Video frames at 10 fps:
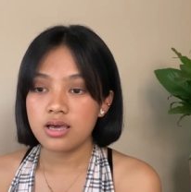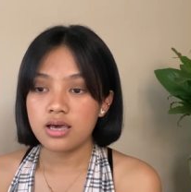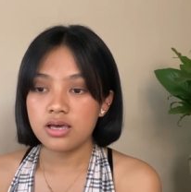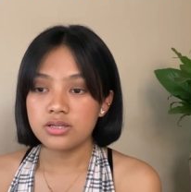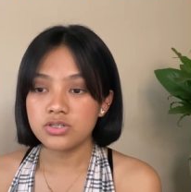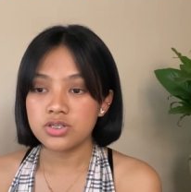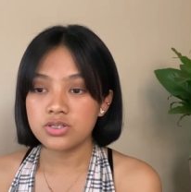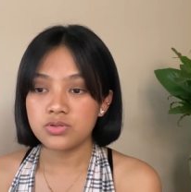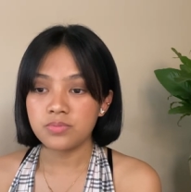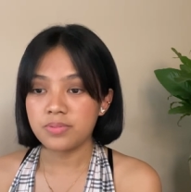and
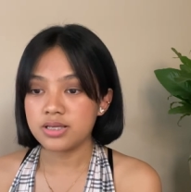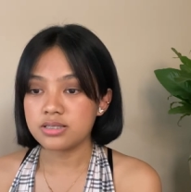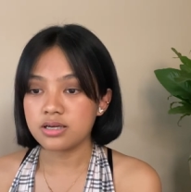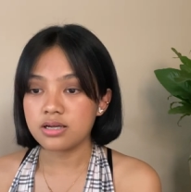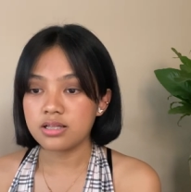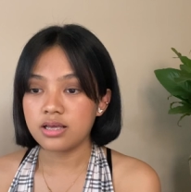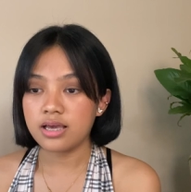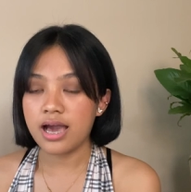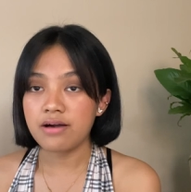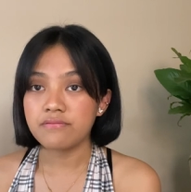just to
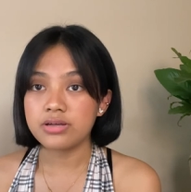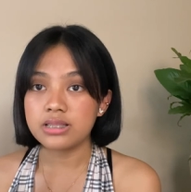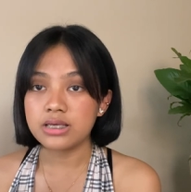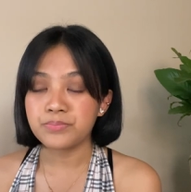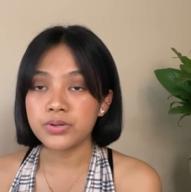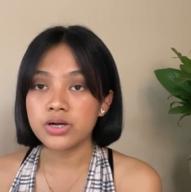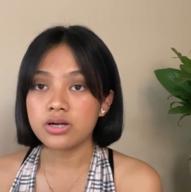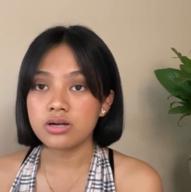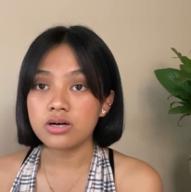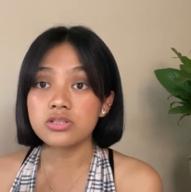basically have a deeper
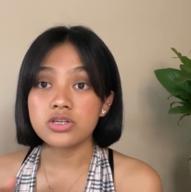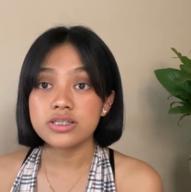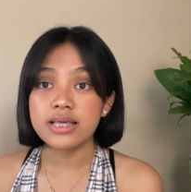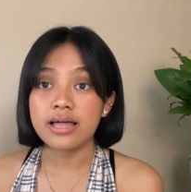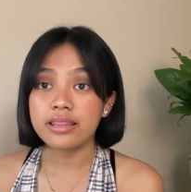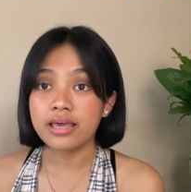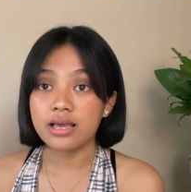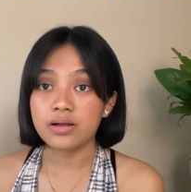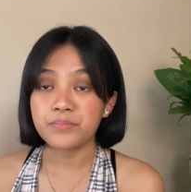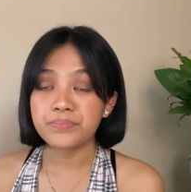
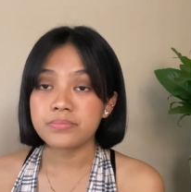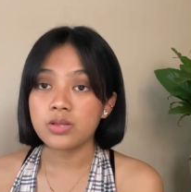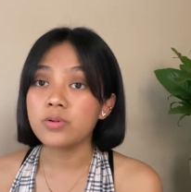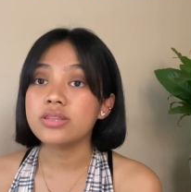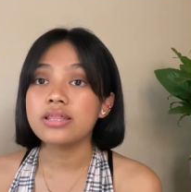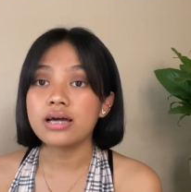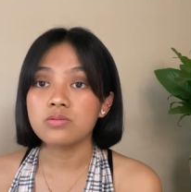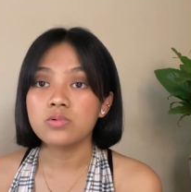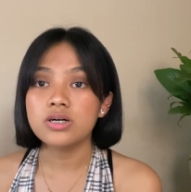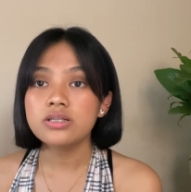understanding with that
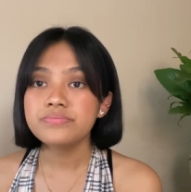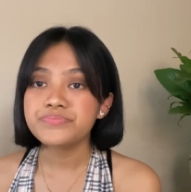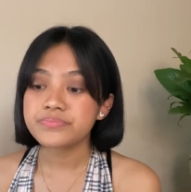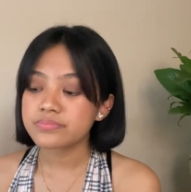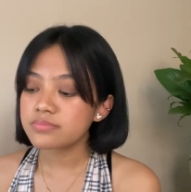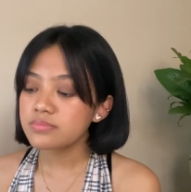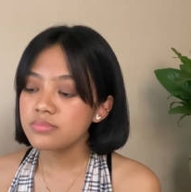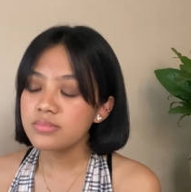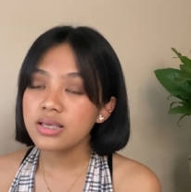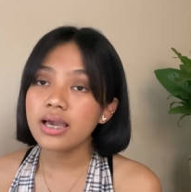one.
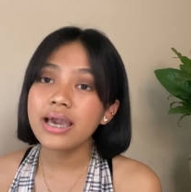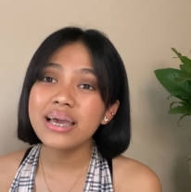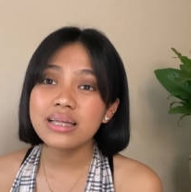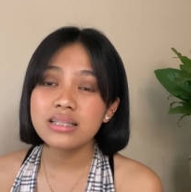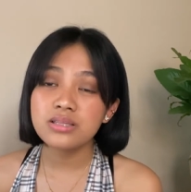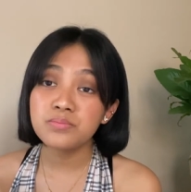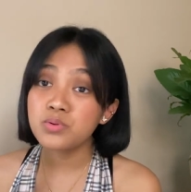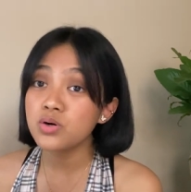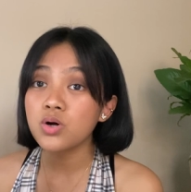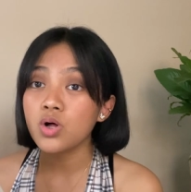And the
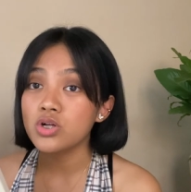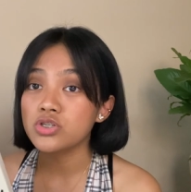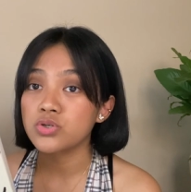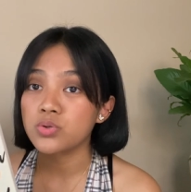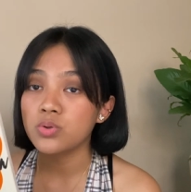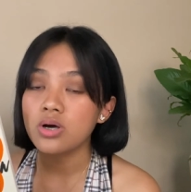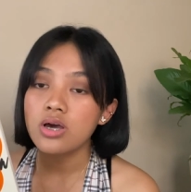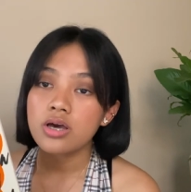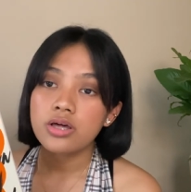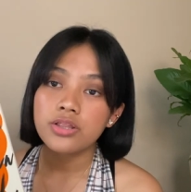book also
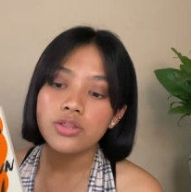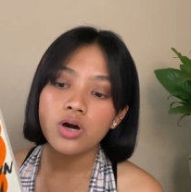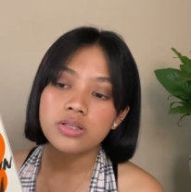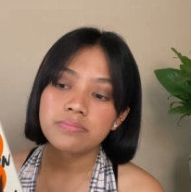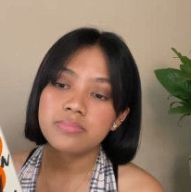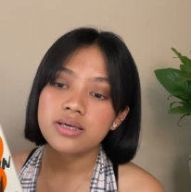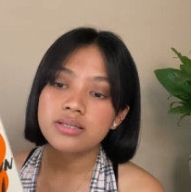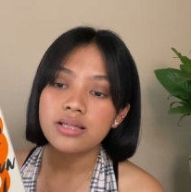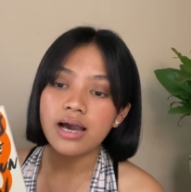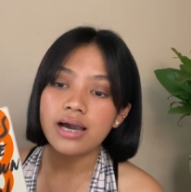taught me
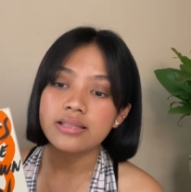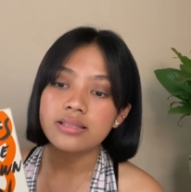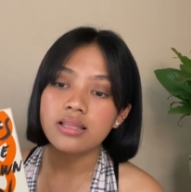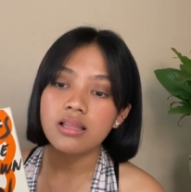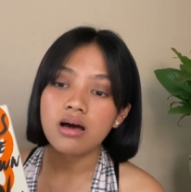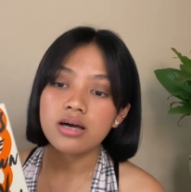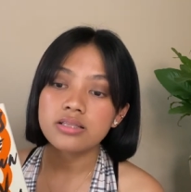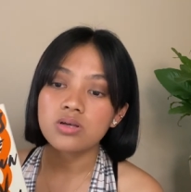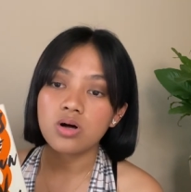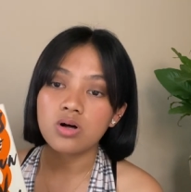that not
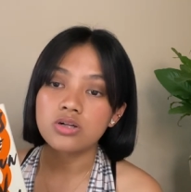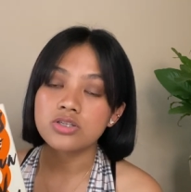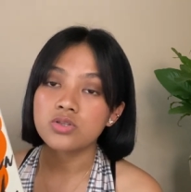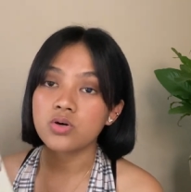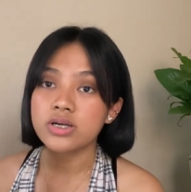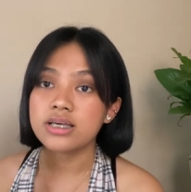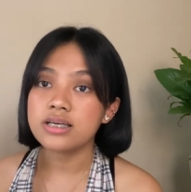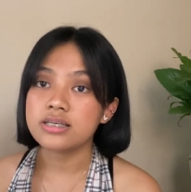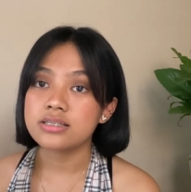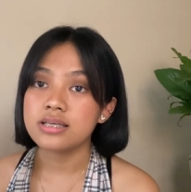all
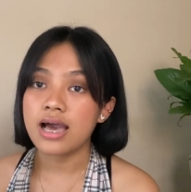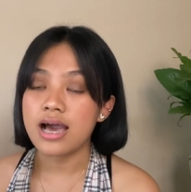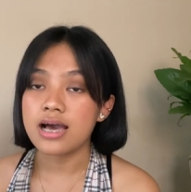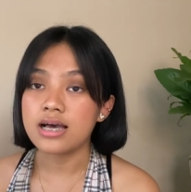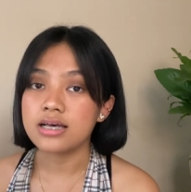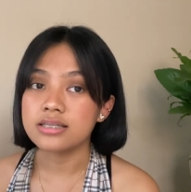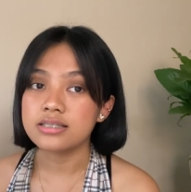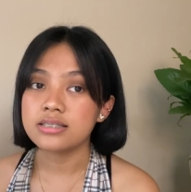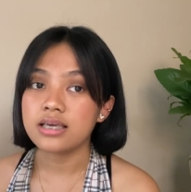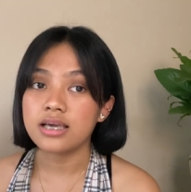stories
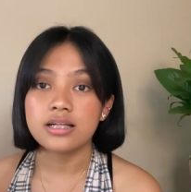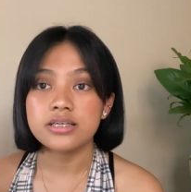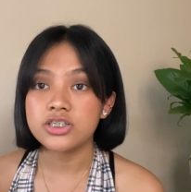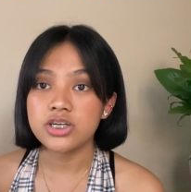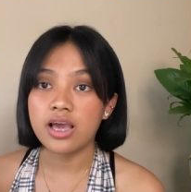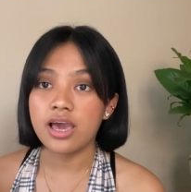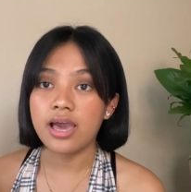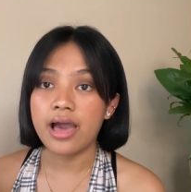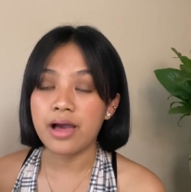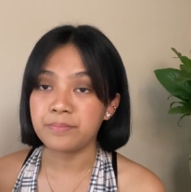has a cliche
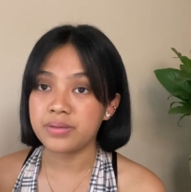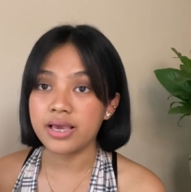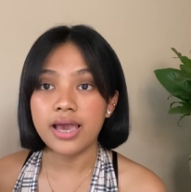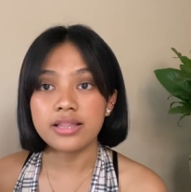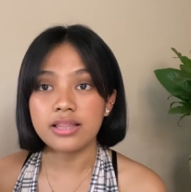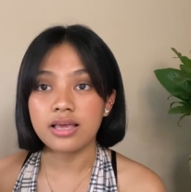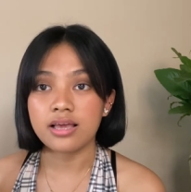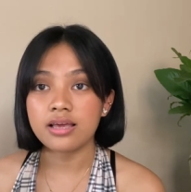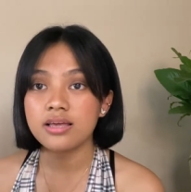happy ending.